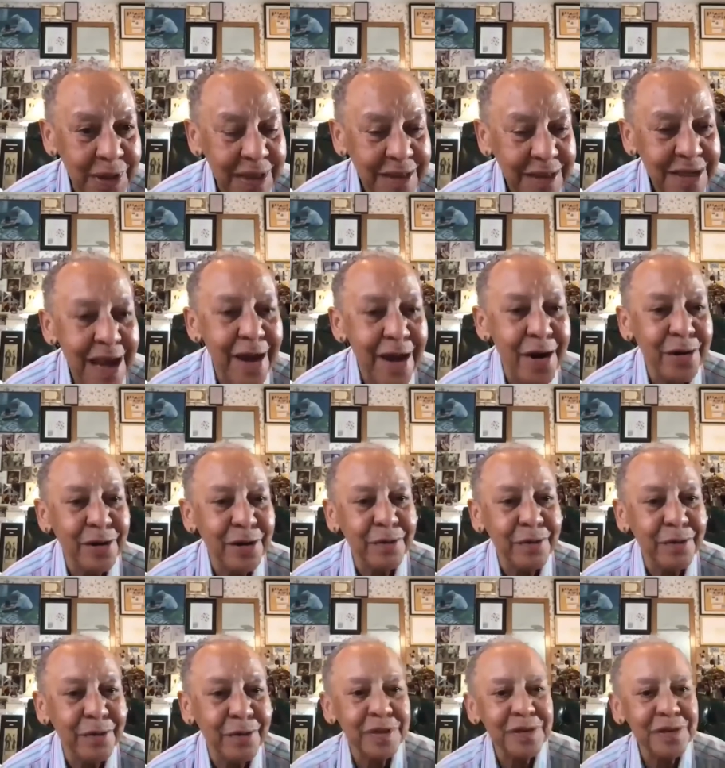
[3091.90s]
tired of
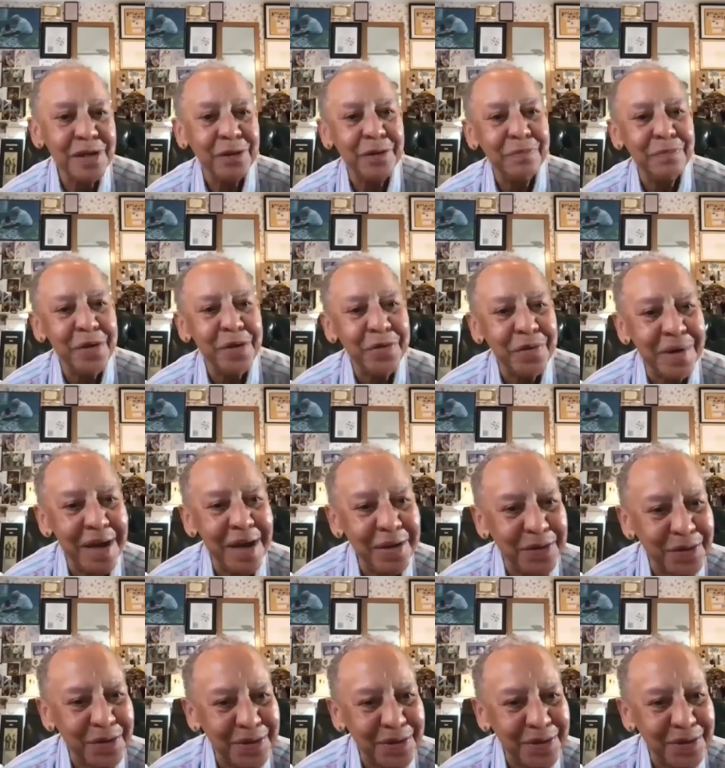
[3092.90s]
us. You know, Mother
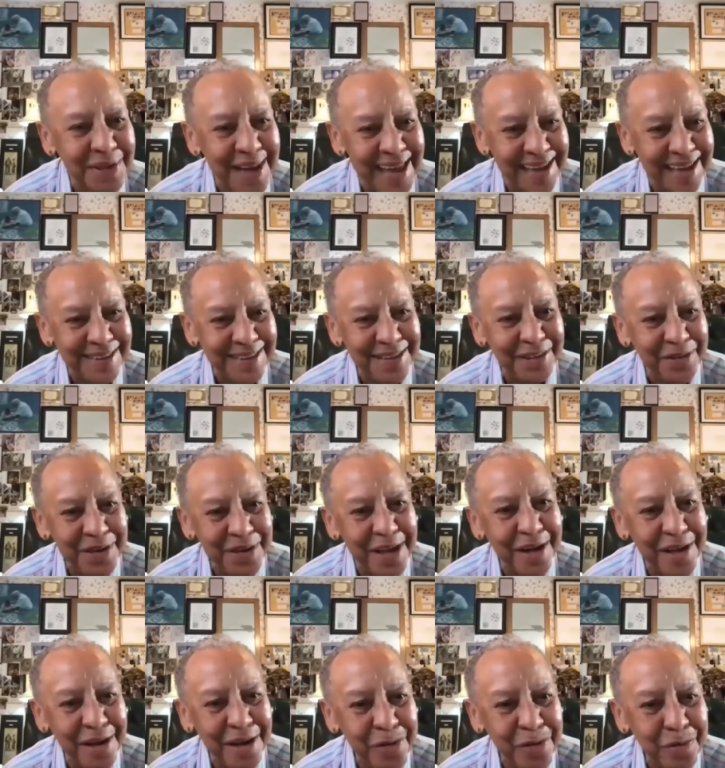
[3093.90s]
Nature is like, you know,
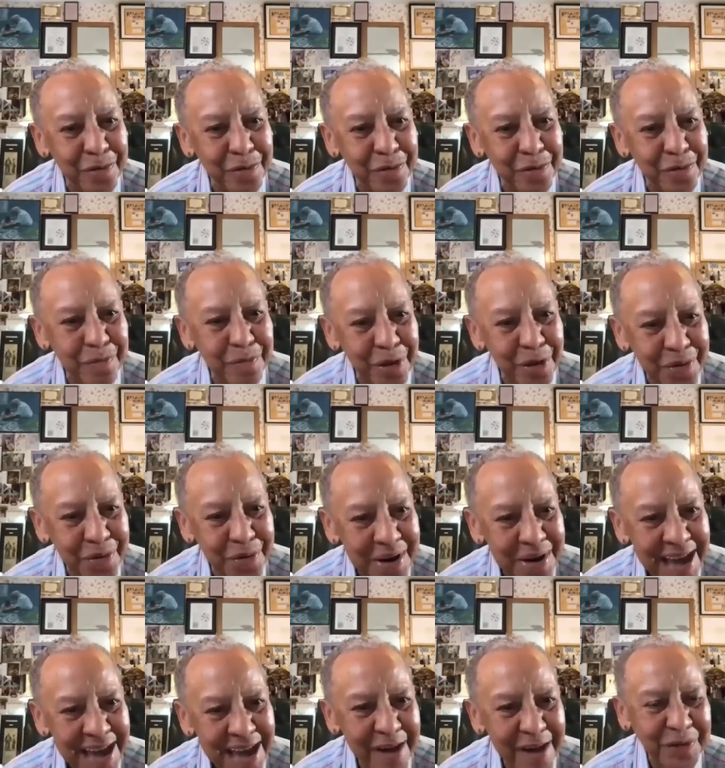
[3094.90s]
any other mother.
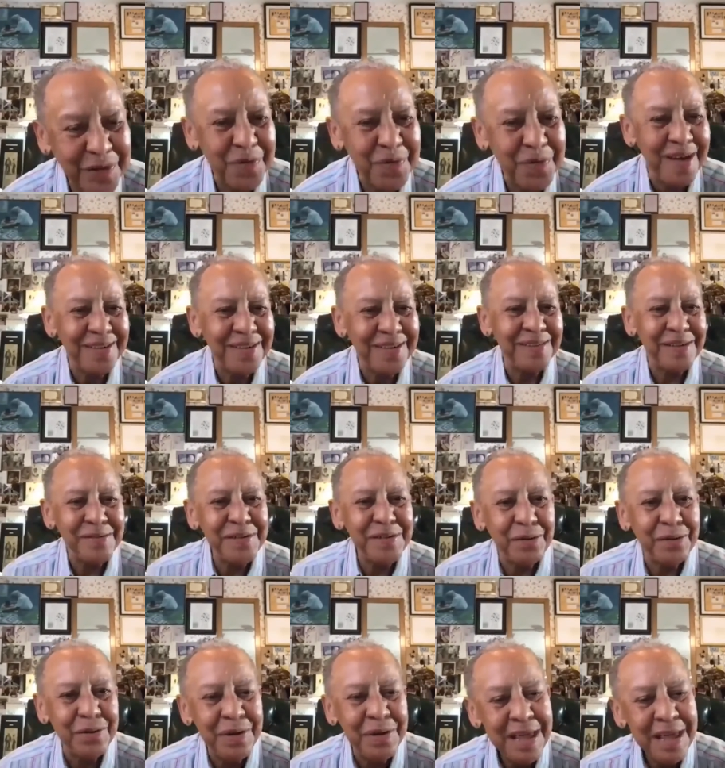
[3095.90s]
After a while, she said, you
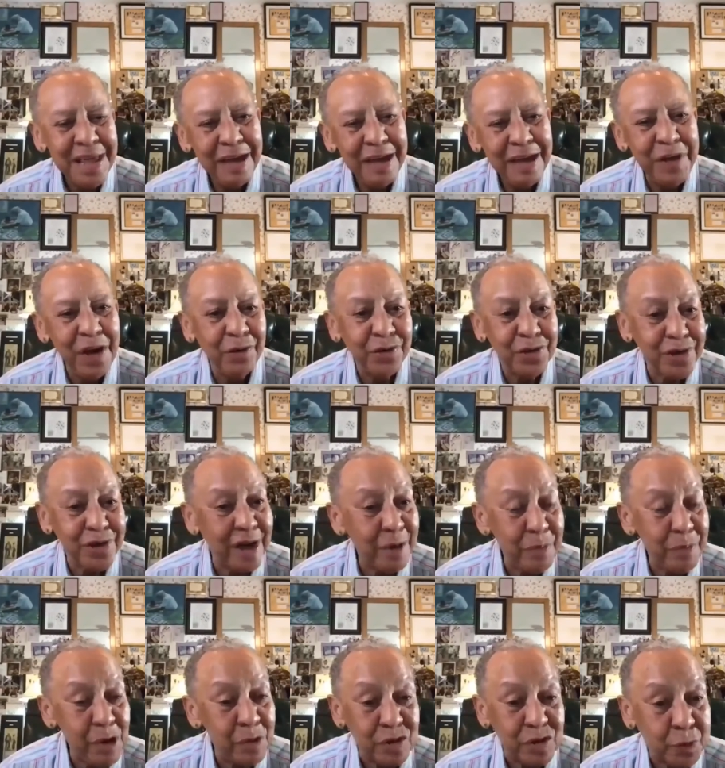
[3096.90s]
know, if you don't shut up, I'm
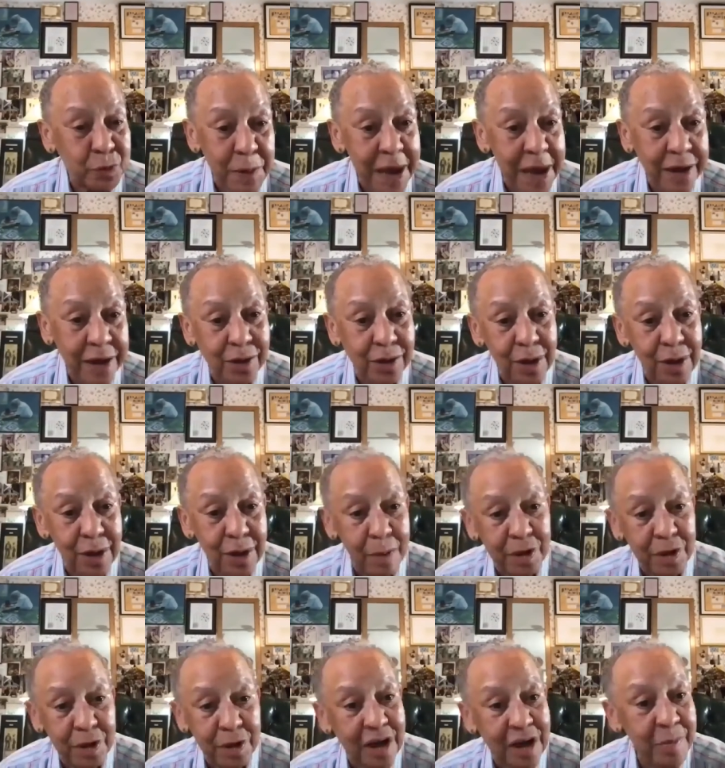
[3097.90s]
going to spank you. I'm going to
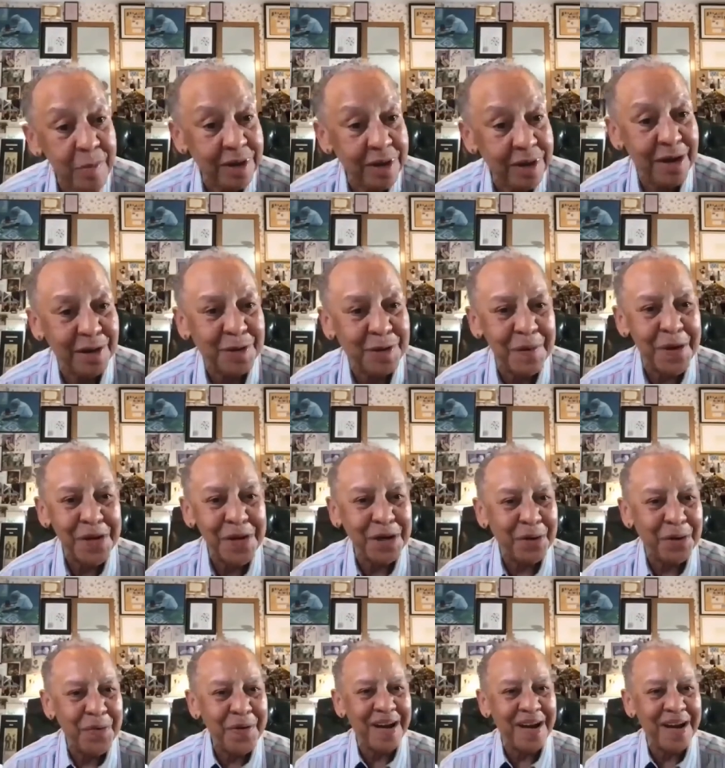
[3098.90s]
come in there and, you know,
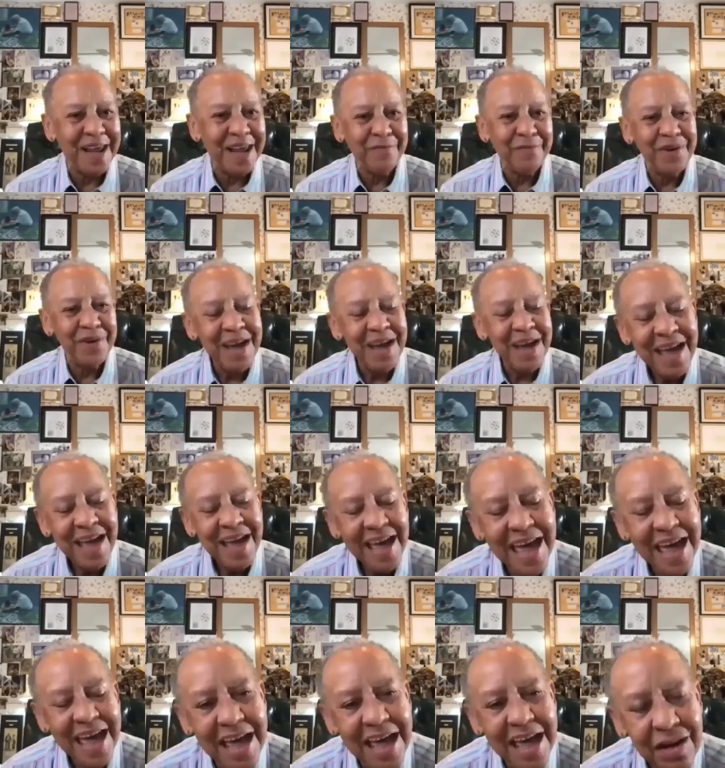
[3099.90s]
whatever.
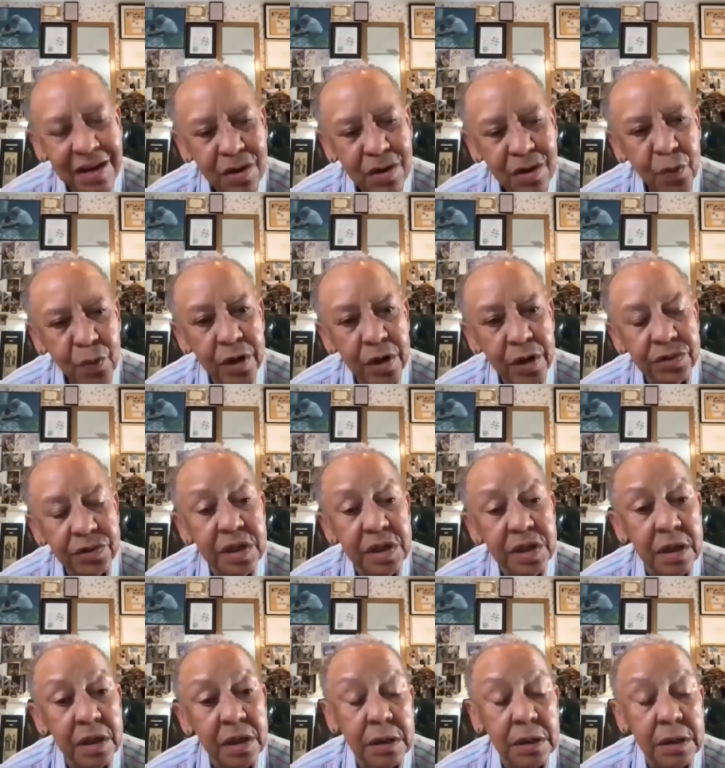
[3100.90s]
And we are
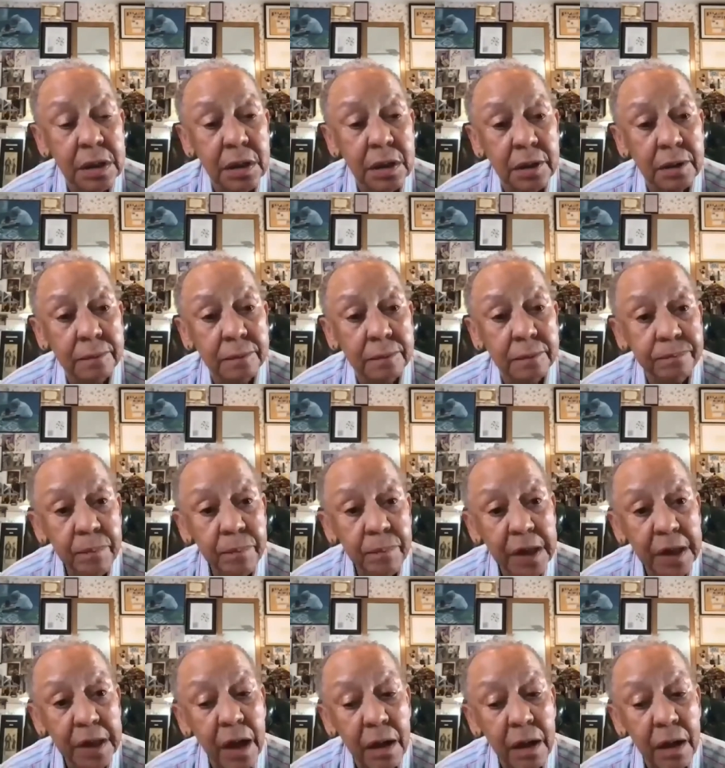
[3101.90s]
seeing
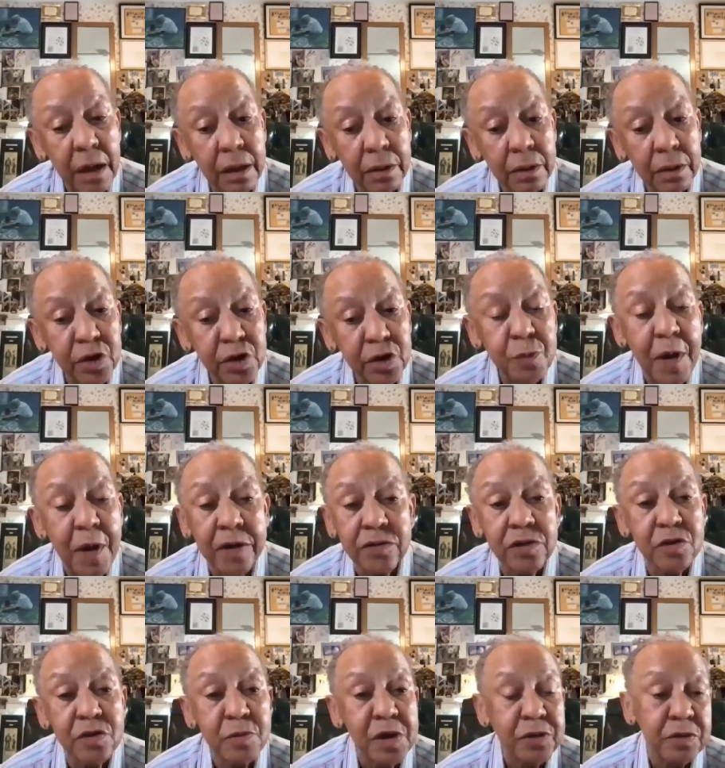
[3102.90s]

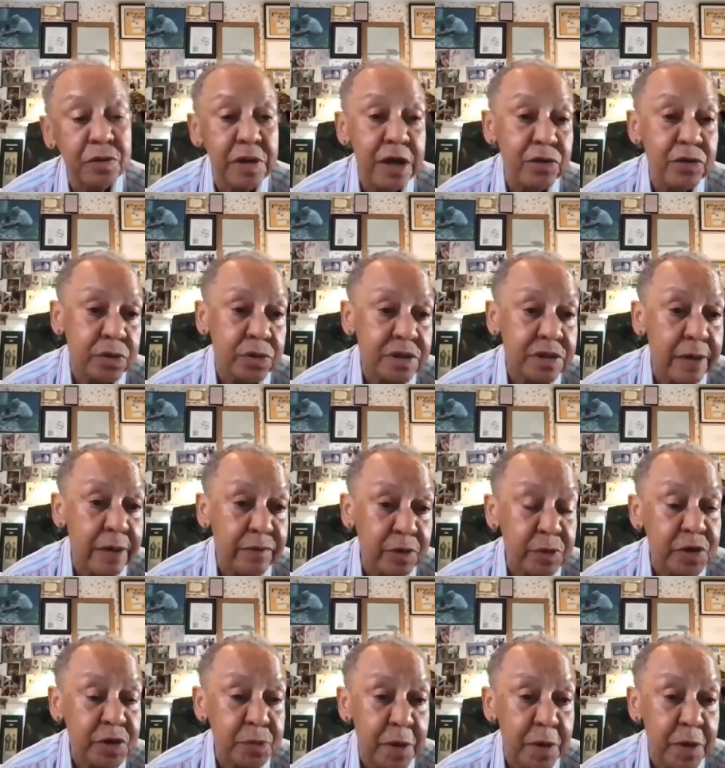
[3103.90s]
responses. Mother Nature is having
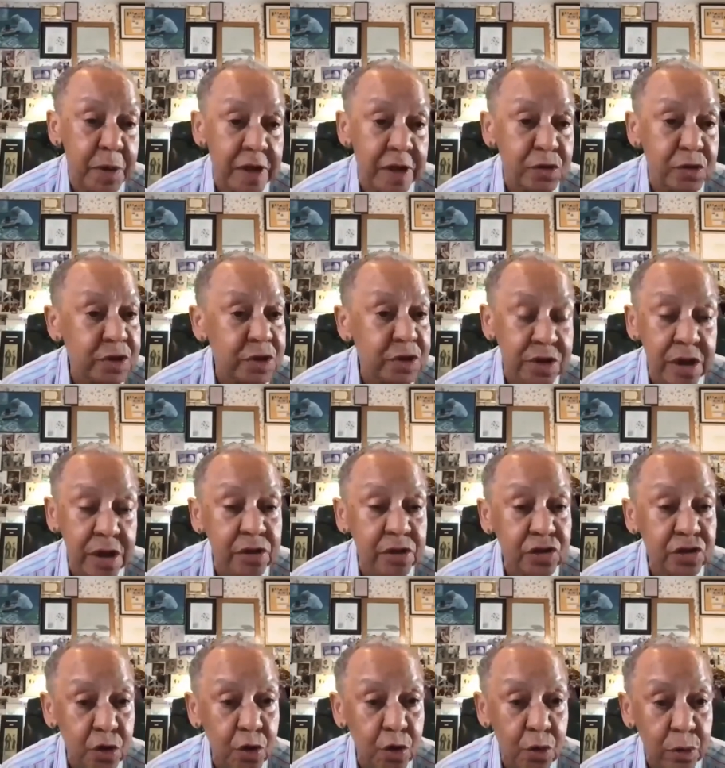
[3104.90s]
responses. We're seeing
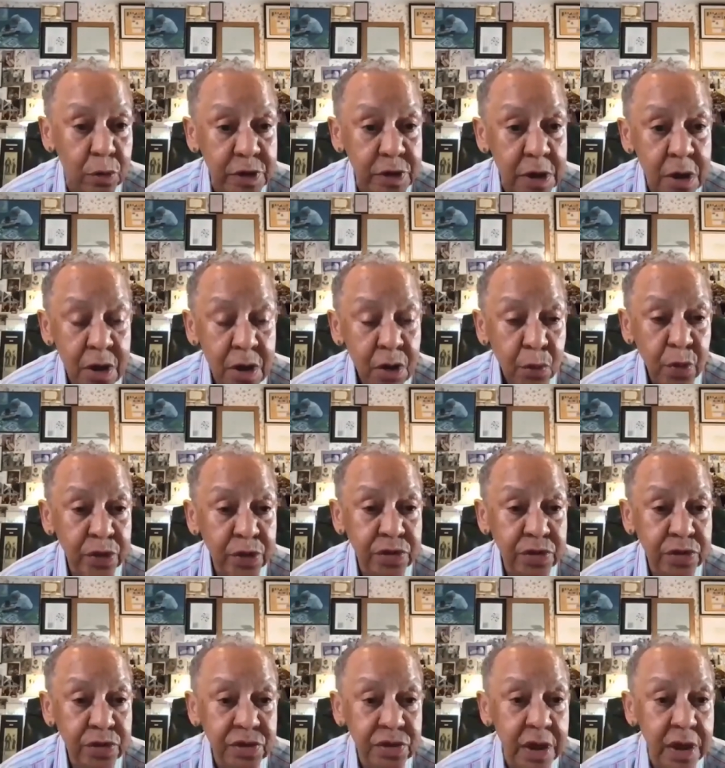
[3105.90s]
storms. We're
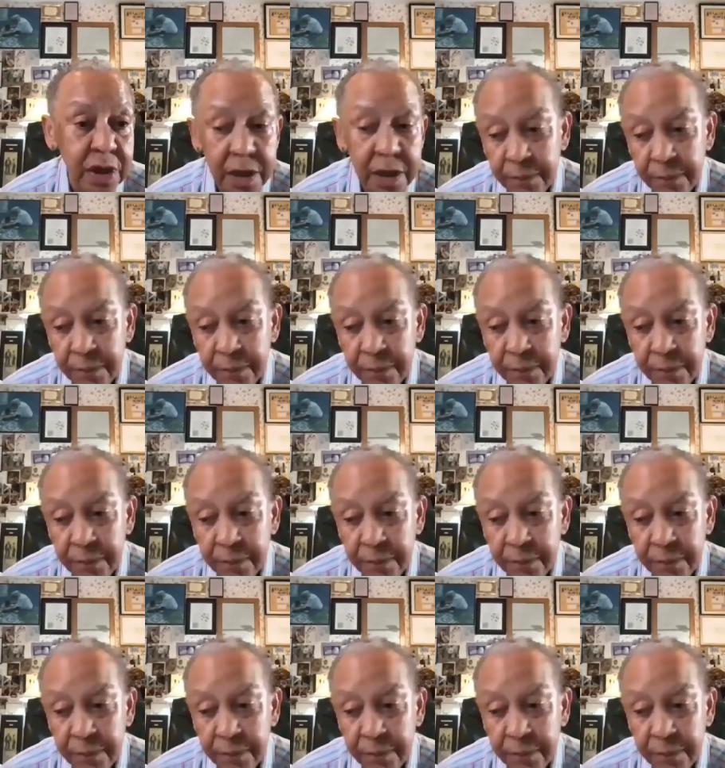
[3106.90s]
seeing